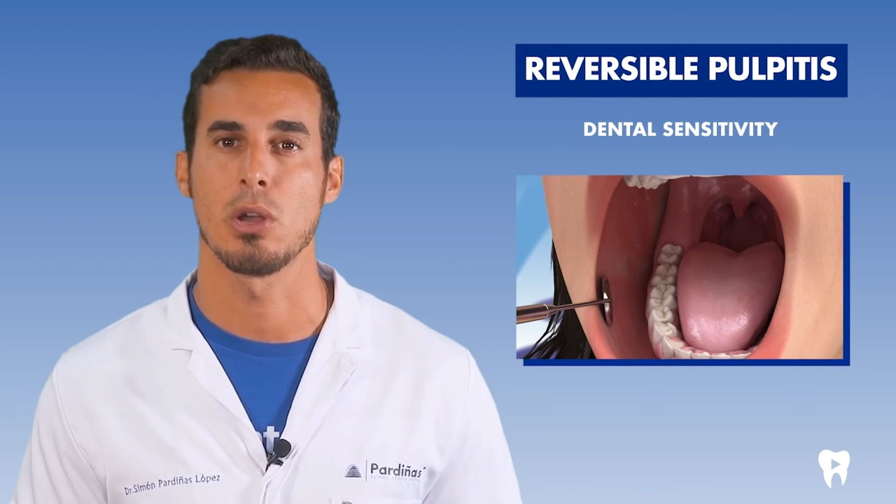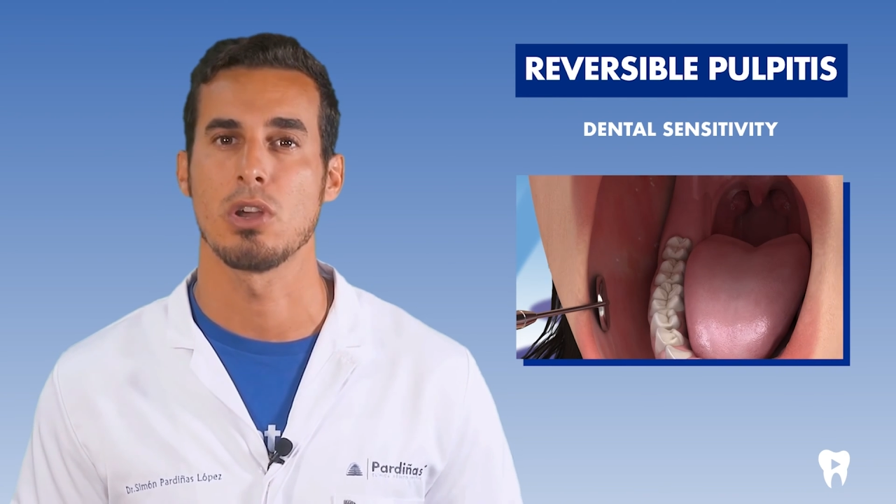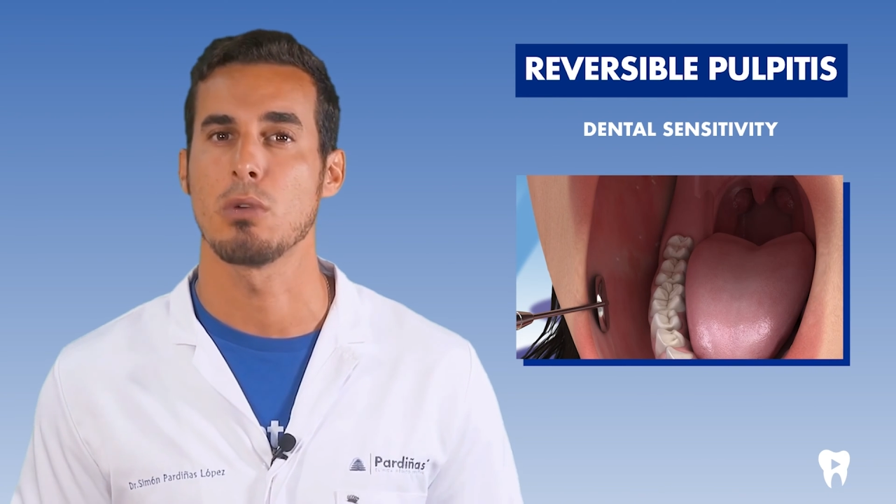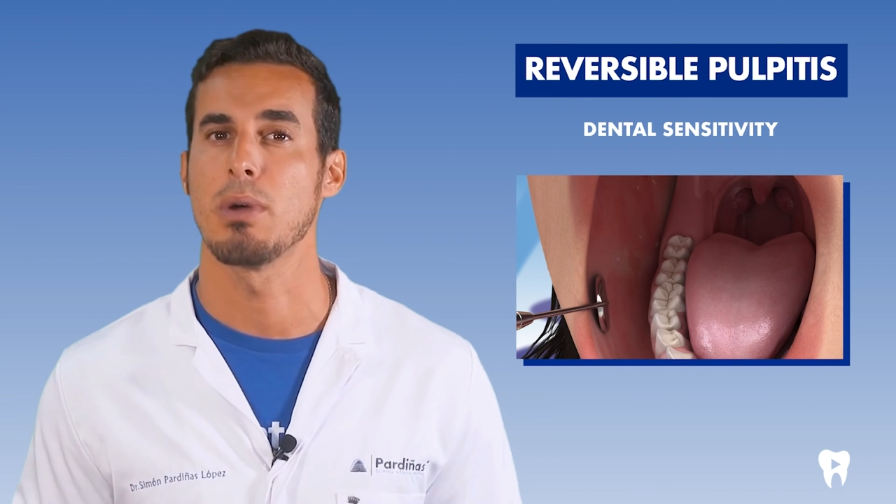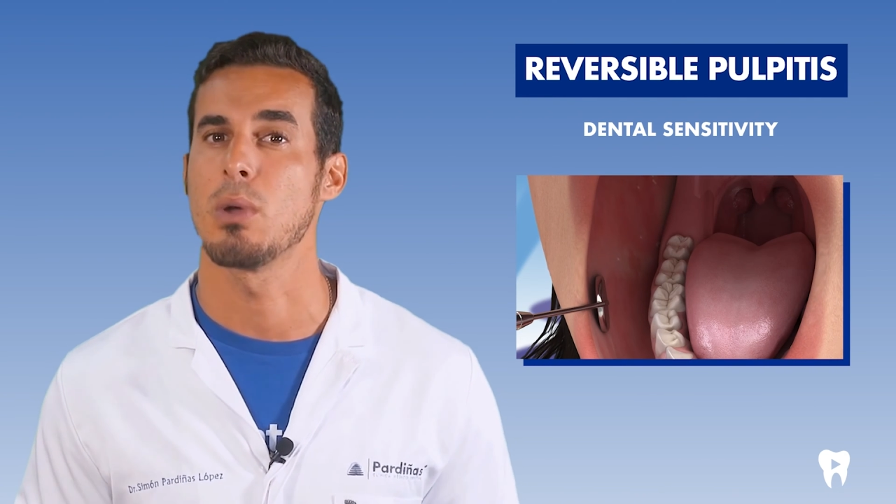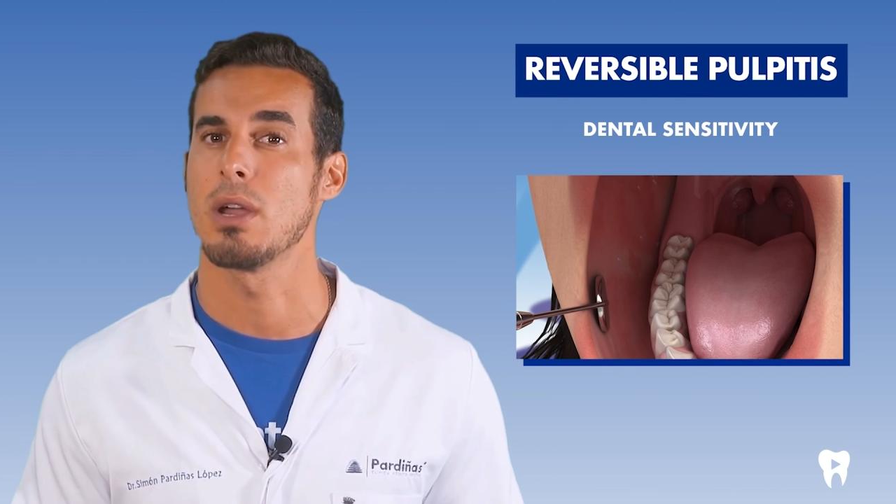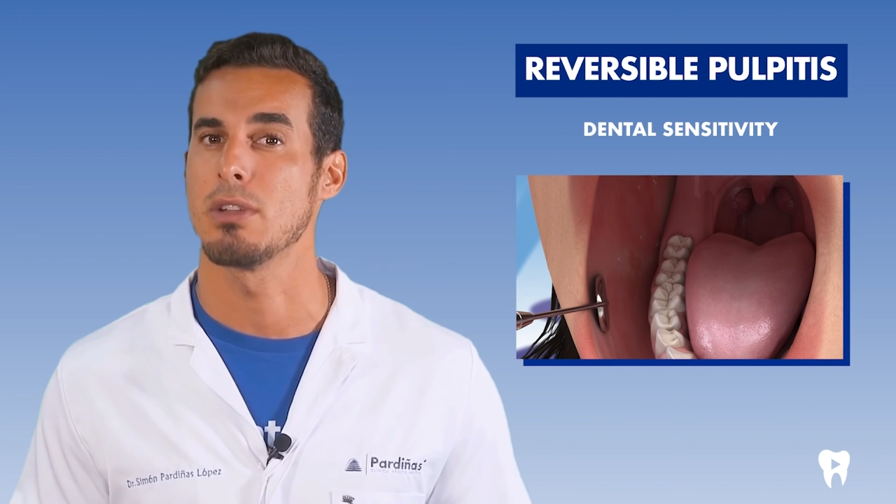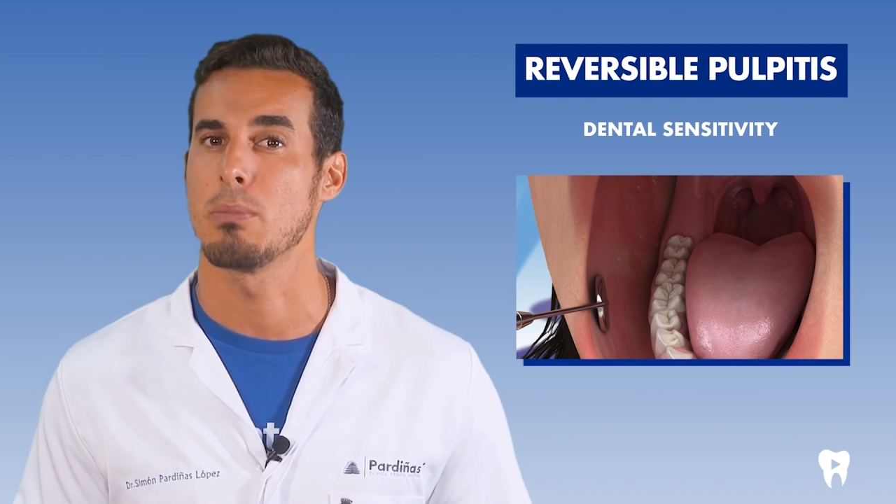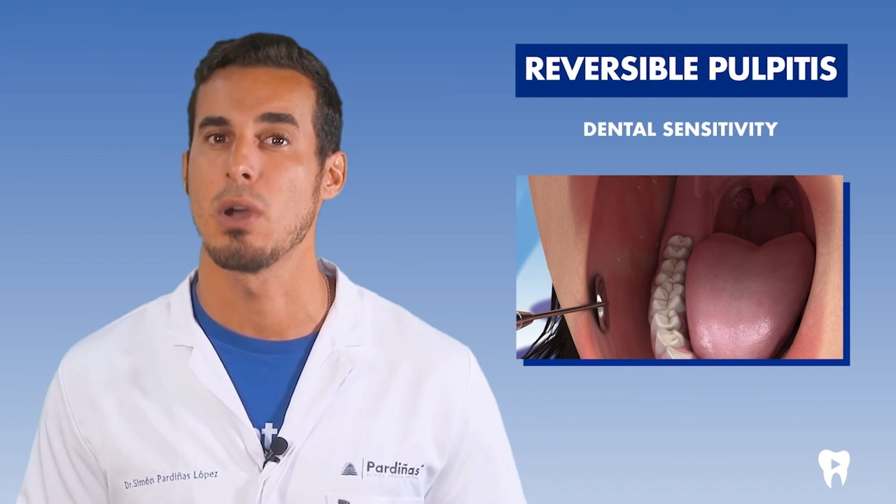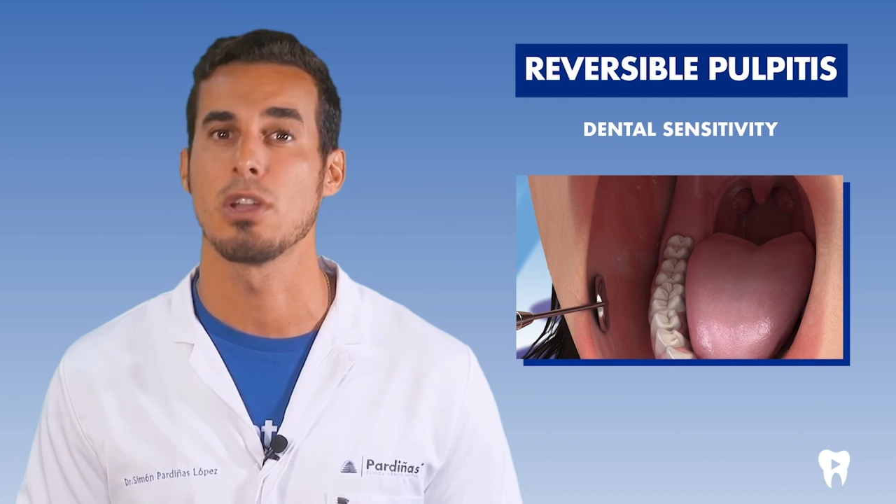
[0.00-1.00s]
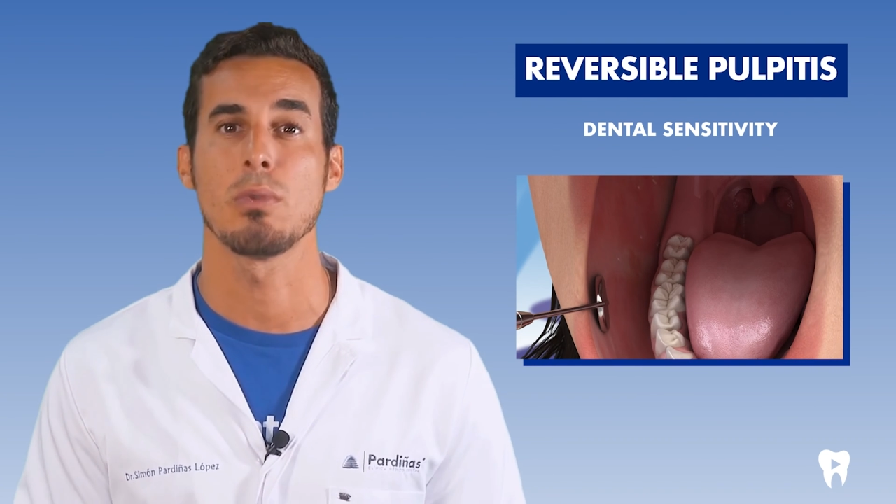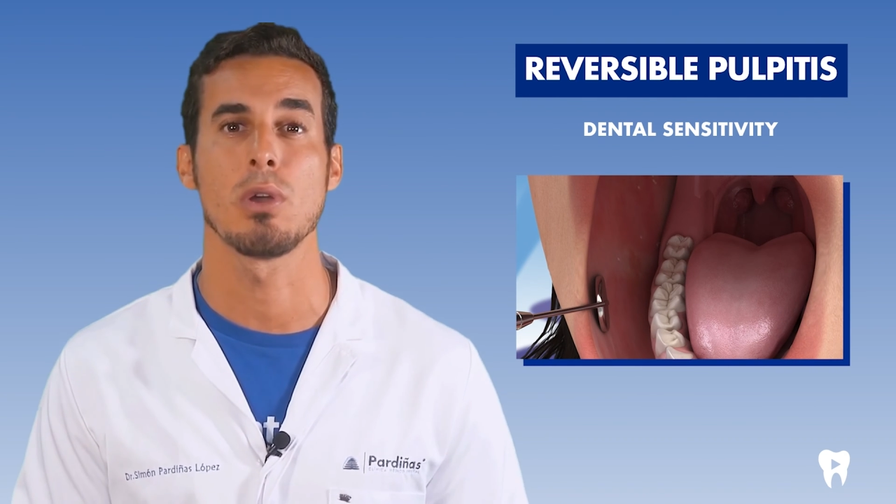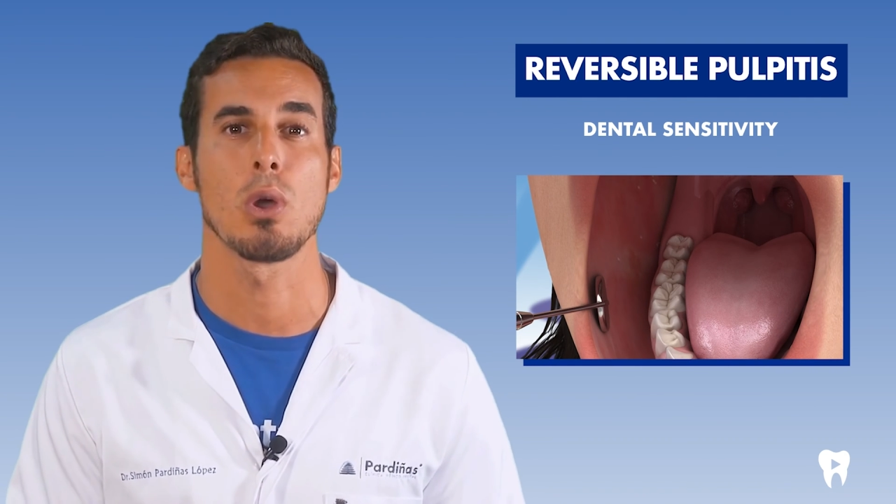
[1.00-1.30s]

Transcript: also be one of the possible